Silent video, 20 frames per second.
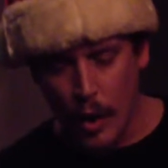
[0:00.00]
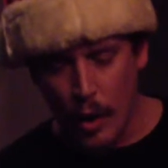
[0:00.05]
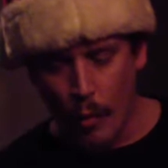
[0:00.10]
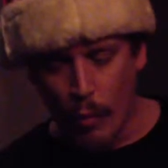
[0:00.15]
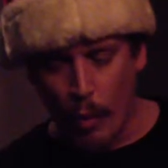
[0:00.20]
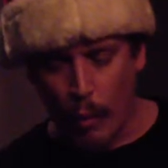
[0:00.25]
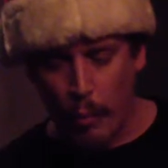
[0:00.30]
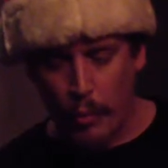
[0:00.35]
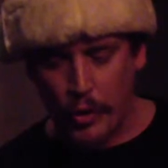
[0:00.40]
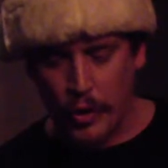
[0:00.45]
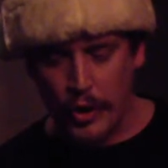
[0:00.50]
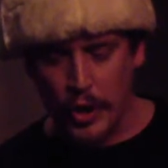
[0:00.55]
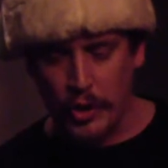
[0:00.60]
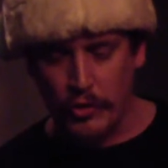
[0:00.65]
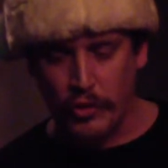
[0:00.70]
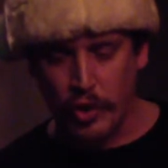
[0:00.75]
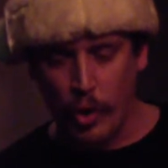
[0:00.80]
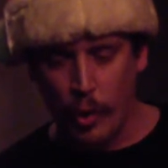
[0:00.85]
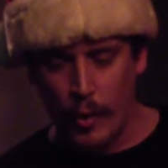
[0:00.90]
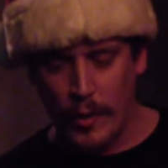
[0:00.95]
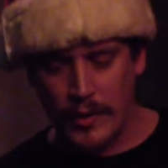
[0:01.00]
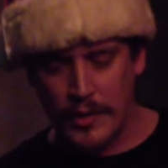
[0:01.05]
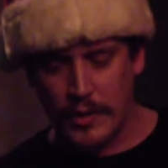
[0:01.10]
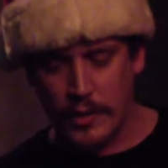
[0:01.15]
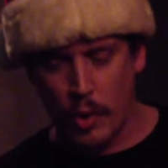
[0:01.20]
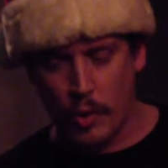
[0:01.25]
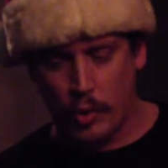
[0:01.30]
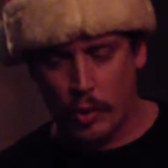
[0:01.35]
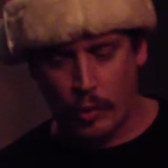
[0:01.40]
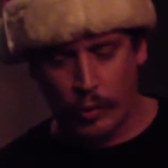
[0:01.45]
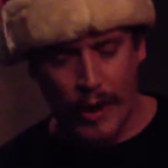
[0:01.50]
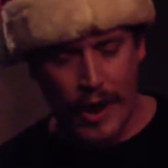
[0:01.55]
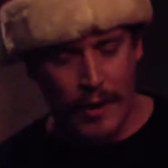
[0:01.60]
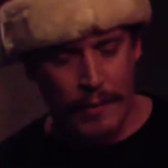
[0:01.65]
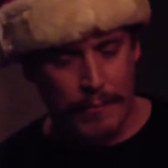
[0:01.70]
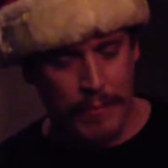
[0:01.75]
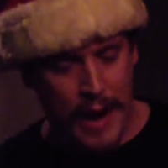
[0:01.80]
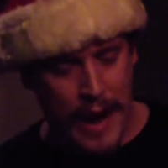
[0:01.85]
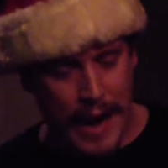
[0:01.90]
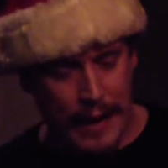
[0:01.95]
What we're gonna do is circle
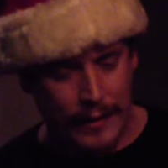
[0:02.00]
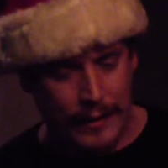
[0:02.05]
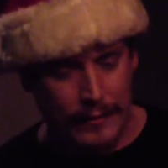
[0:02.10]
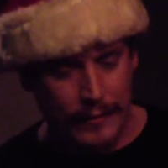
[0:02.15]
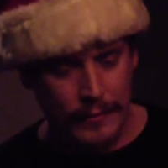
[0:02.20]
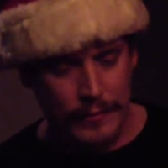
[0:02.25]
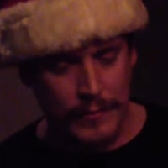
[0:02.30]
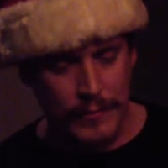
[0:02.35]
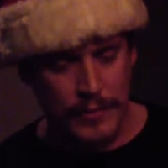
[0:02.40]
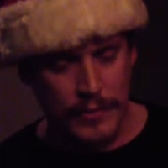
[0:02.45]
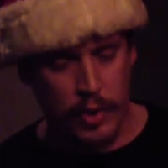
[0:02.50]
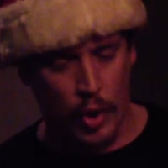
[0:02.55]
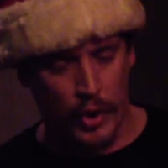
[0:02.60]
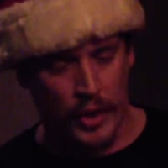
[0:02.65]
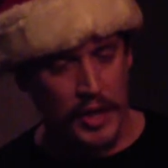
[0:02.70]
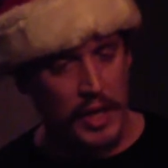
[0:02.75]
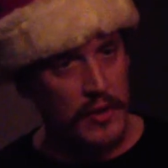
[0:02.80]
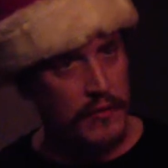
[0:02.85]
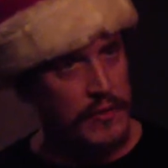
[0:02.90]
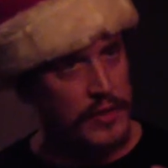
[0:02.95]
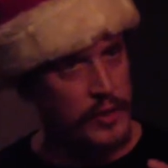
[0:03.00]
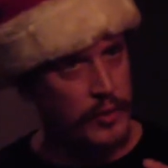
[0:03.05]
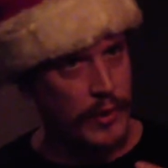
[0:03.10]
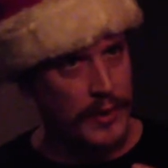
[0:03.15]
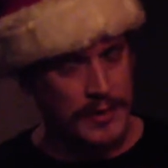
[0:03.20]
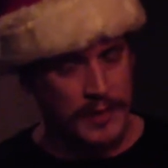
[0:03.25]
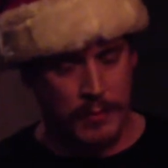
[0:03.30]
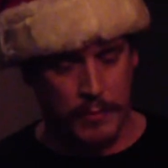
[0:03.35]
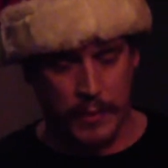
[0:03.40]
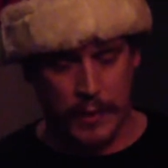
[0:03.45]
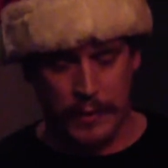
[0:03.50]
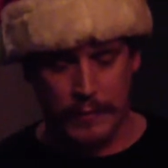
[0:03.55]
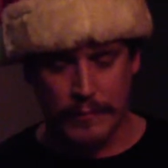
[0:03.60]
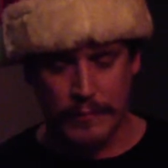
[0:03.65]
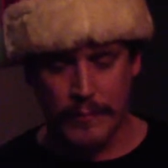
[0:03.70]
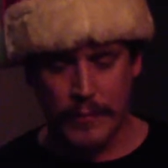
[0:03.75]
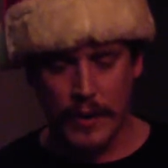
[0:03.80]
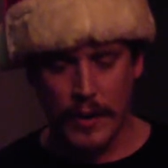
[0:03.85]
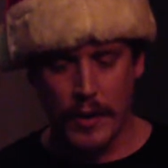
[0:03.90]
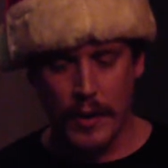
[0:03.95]
round back, tuck into the trees a bit.
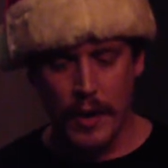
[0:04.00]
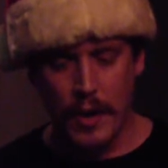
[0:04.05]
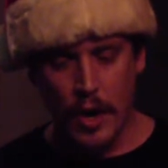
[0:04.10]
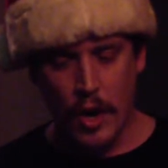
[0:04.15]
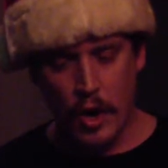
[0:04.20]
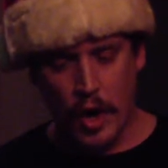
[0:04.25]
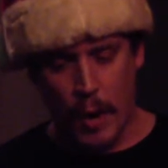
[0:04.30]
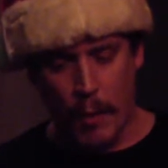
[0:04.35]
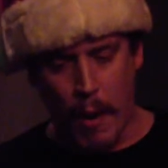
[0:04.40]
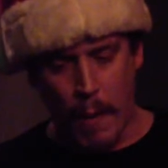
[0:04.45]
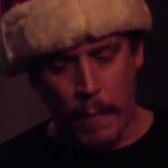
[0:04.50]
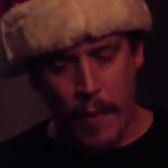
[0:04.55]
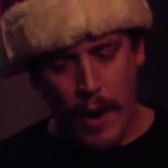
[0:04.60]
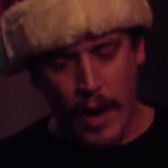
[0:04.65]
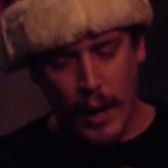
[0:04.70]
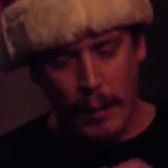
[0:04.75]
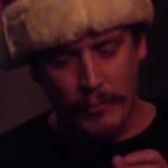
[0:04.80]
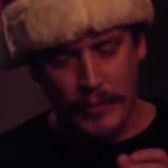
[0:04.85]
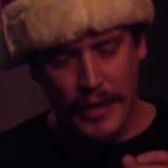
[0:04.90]
Come up on him